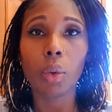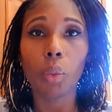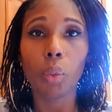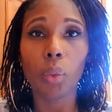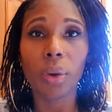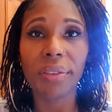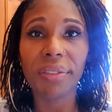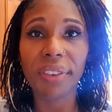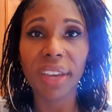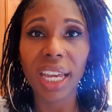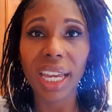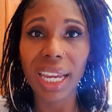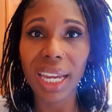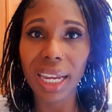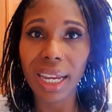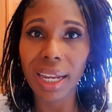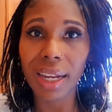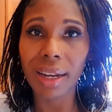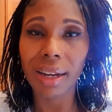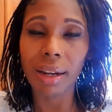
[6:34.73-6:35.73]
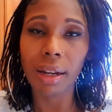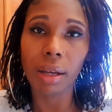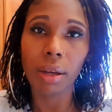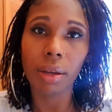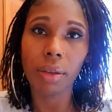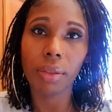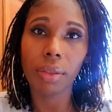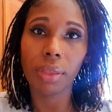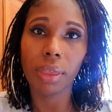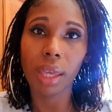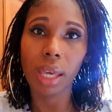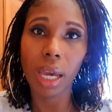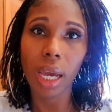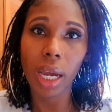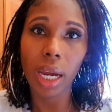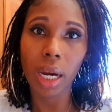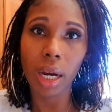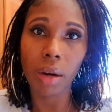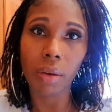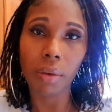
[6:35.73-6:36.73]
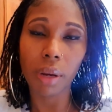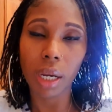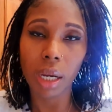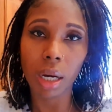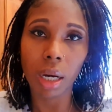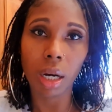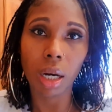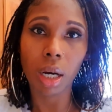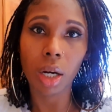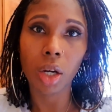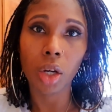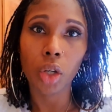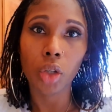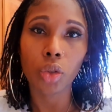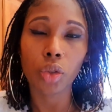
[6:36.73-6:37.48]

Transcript: within the area